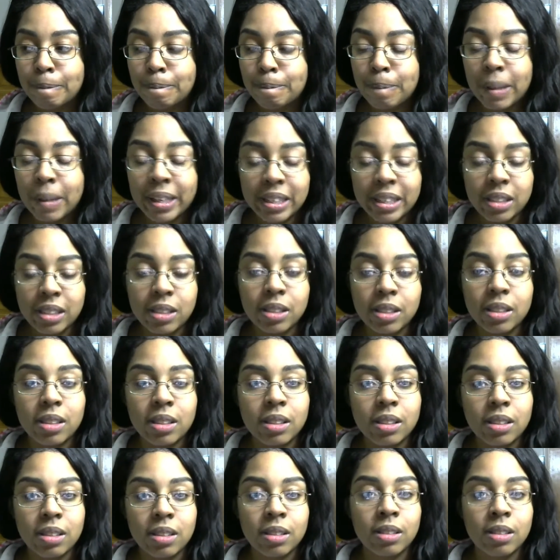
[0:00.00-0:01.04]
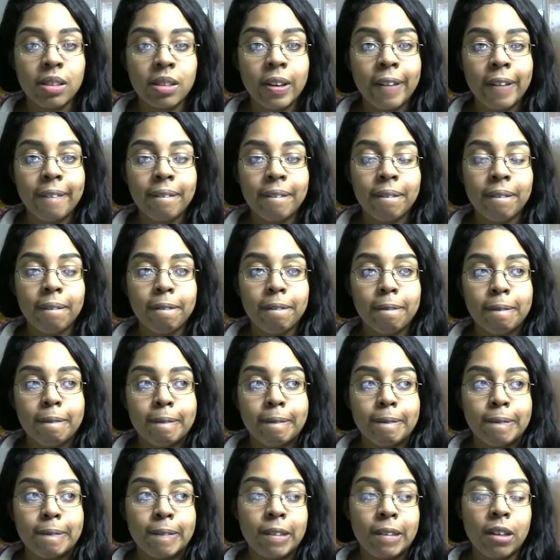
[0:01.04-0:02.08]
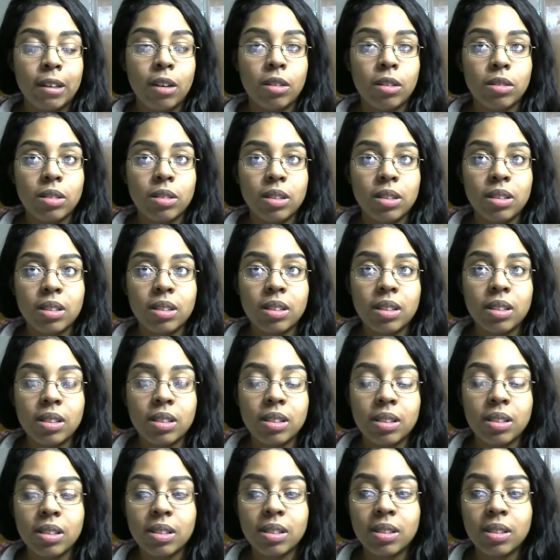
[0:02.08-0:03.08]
places, since this is